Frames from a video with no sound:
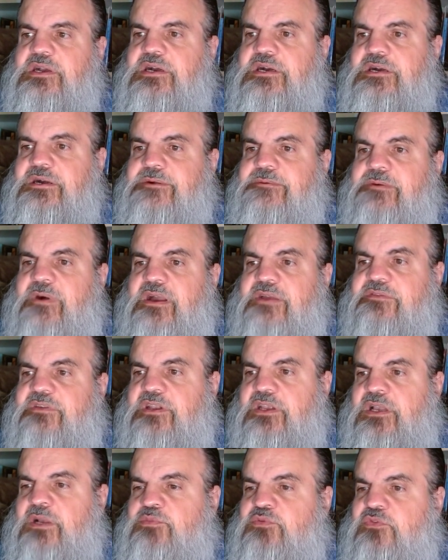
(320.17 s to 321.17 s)
Uh, I've
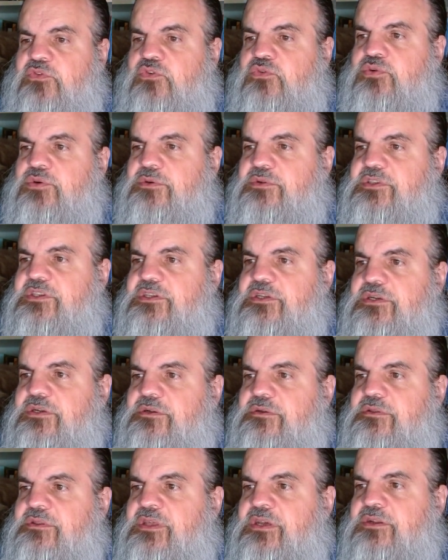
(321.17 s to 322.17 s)
got a couple of quotes
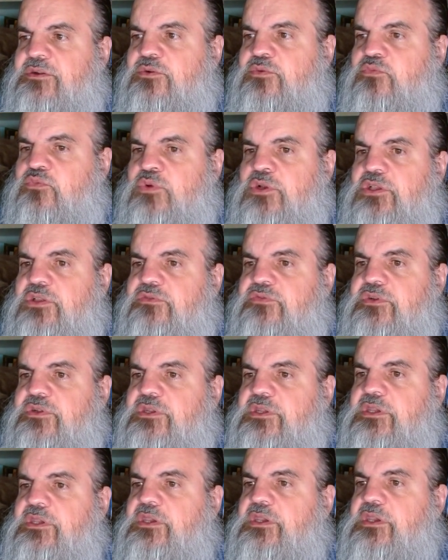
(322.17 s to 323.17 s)
here that are
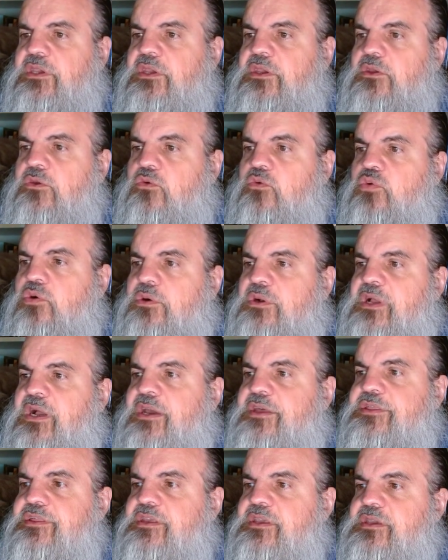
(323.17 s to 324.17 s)
relevant. Quote,
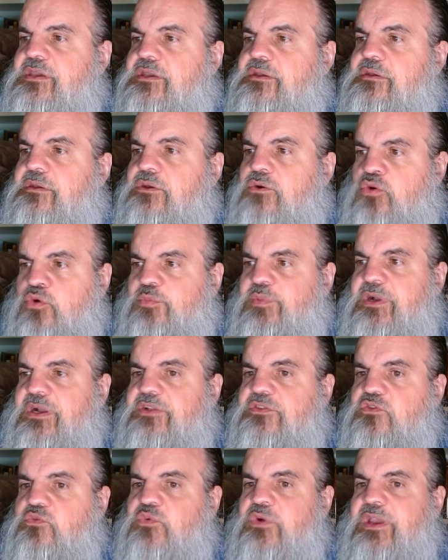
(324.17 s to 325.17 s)
I think
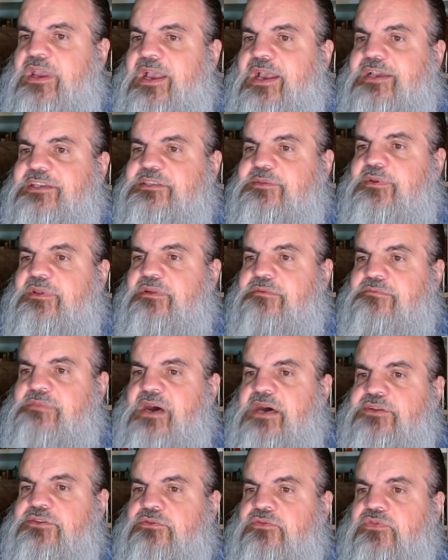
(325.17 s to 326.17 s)
Orban's way has to be the
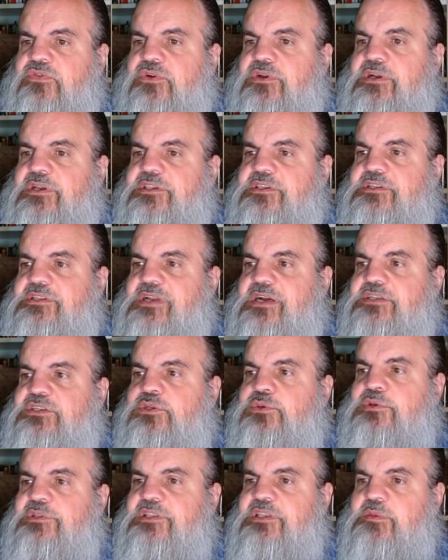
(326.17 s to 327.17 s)
model for us,
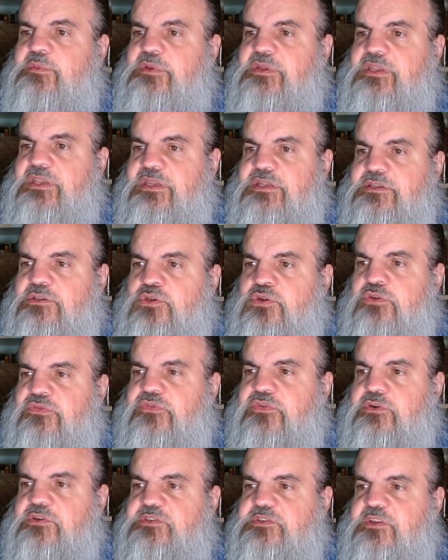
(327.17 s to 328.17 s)
not to eliminate
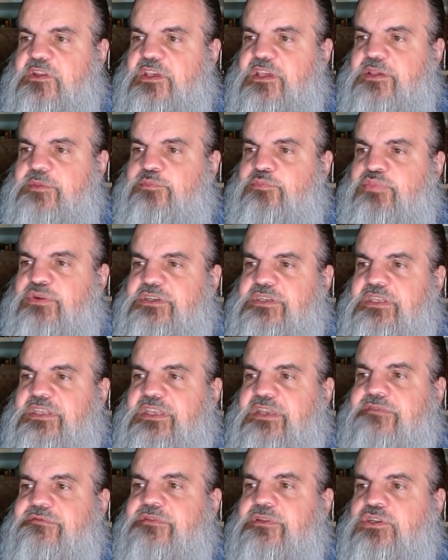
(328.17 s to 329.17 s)
universities, but to
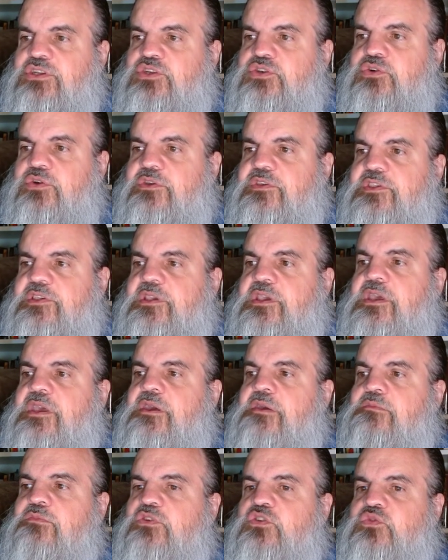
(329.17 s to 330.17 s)
give the choice
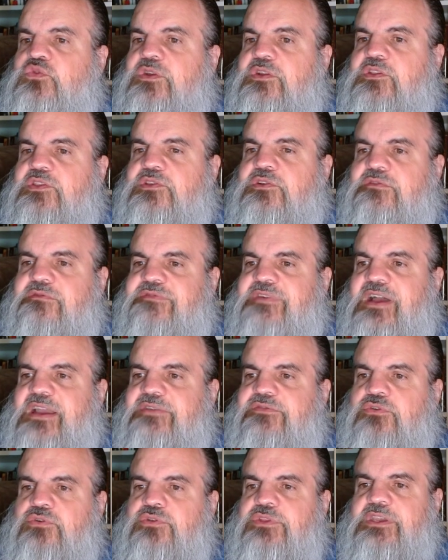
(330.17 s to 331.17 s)
between
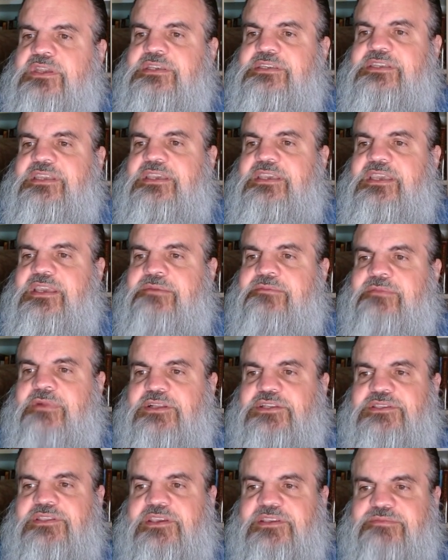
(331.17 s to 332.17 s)
survival and taking a
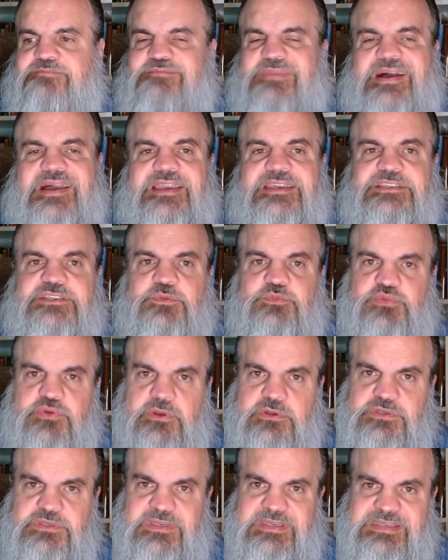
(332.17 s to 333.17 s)
much less biased
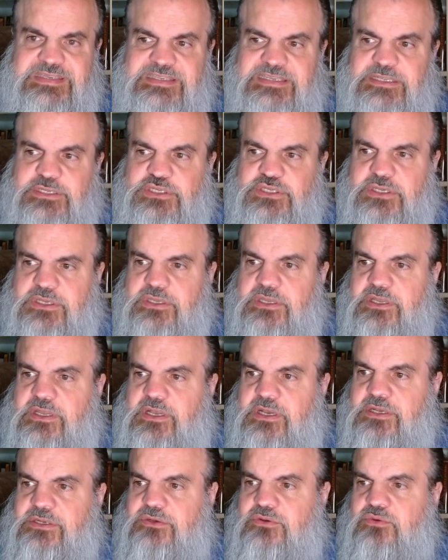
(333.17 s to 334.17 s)
approach to teaching,
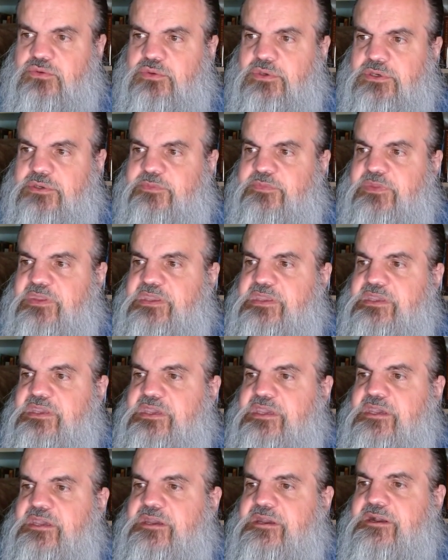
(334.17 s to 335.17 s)
unquote
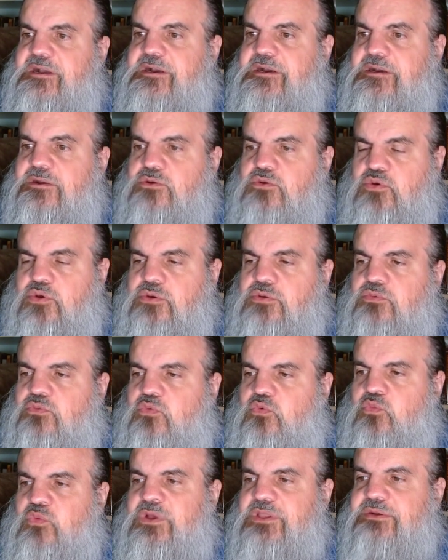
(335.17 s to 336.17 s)
uh, quote,
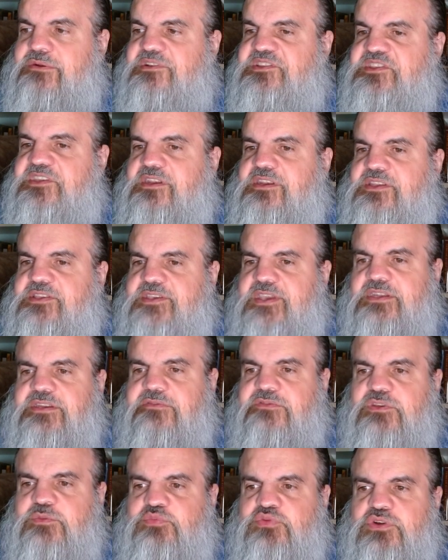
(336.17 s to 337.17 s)
whether it's the
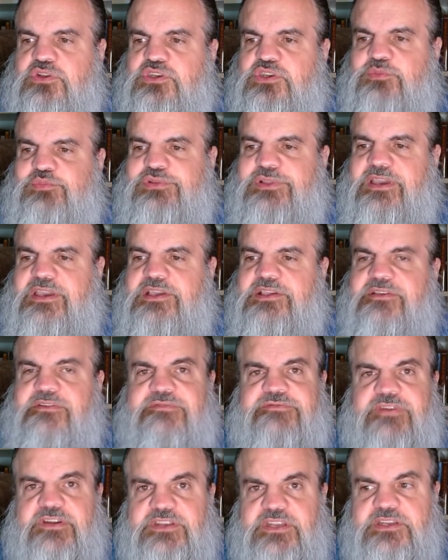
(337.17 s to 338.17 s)
incentives you put into place,
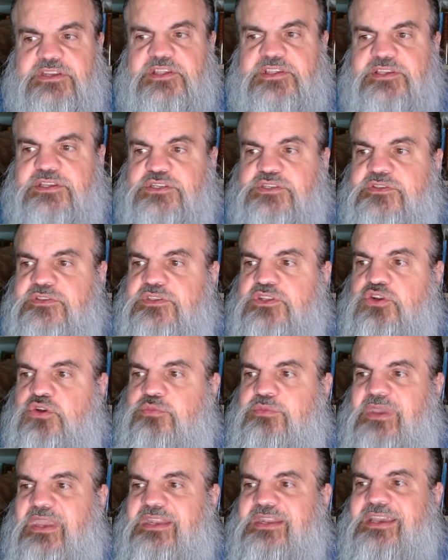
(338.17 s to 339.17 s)
funding decisions that
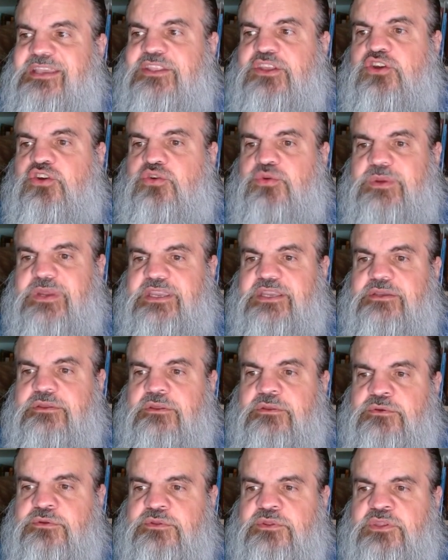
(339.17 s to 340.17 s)
are made, and the
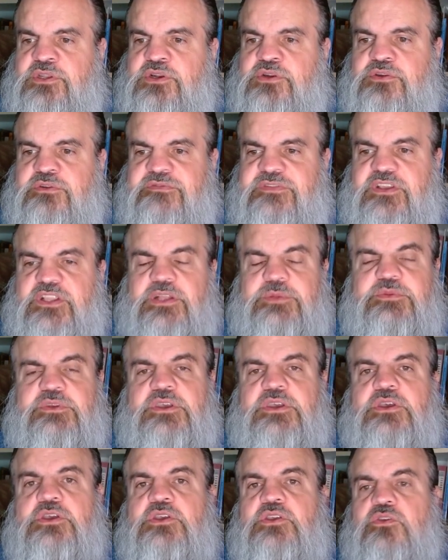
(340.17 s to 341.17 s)
curricula that are developed,
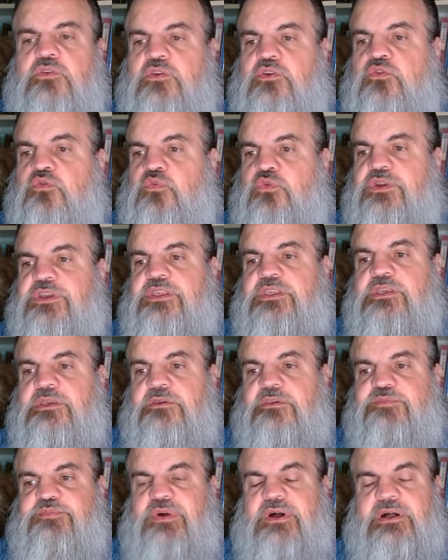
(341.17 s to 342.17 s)
you can really
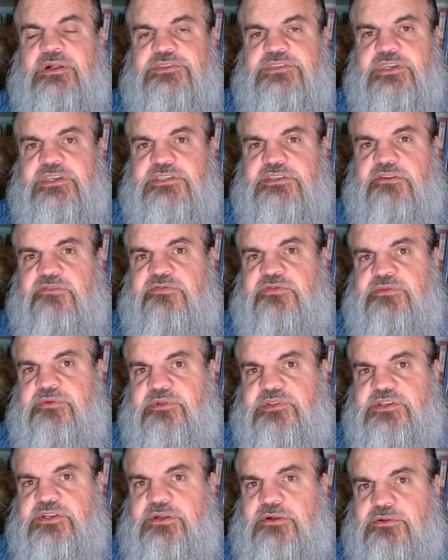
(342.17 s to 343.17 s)
use politics to
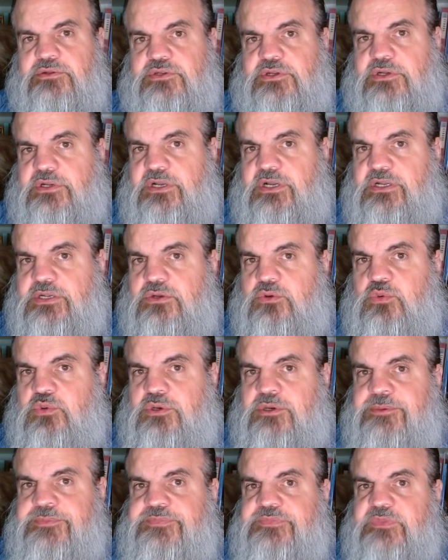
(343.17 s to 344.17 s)
influence culture,
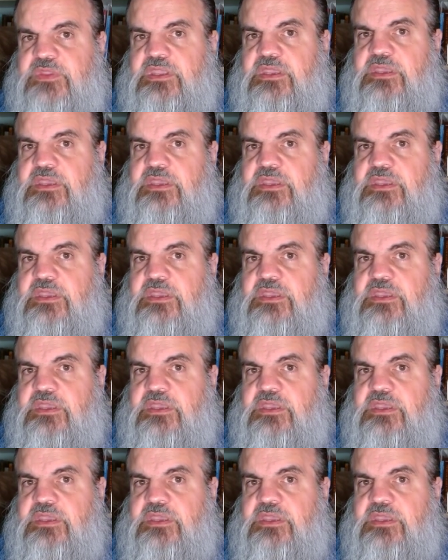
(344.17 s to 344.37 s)
unquote.